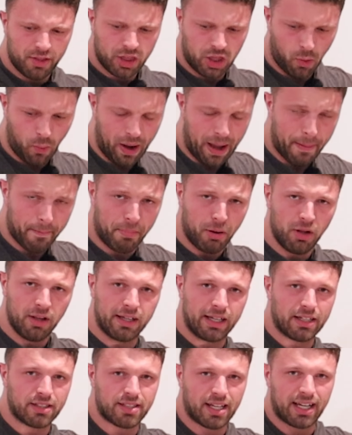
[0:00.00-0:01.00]
The way I'm
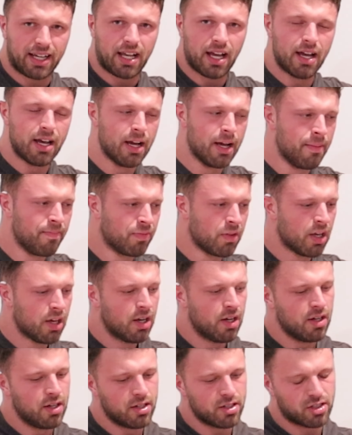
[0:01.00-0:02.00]
pulling, it's like
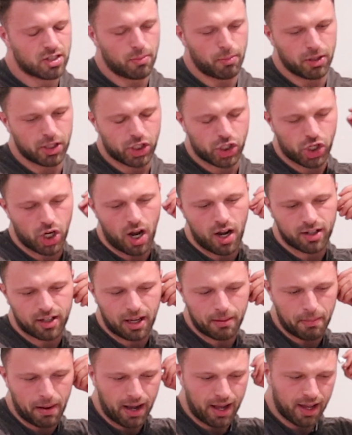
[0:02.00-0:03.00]
somewhat
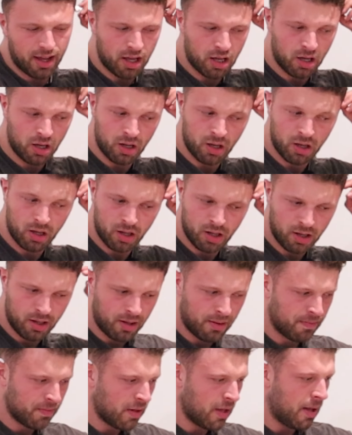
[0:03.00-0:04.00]
shocking my
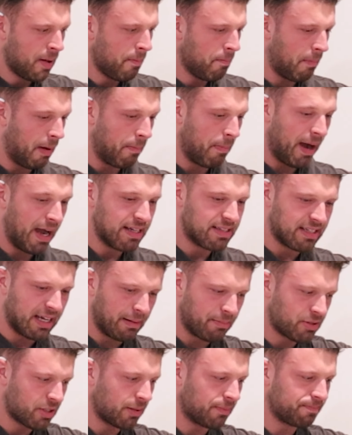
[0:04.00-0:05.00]

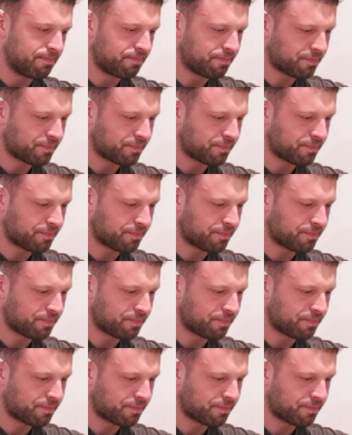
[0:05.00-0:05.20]
biceps.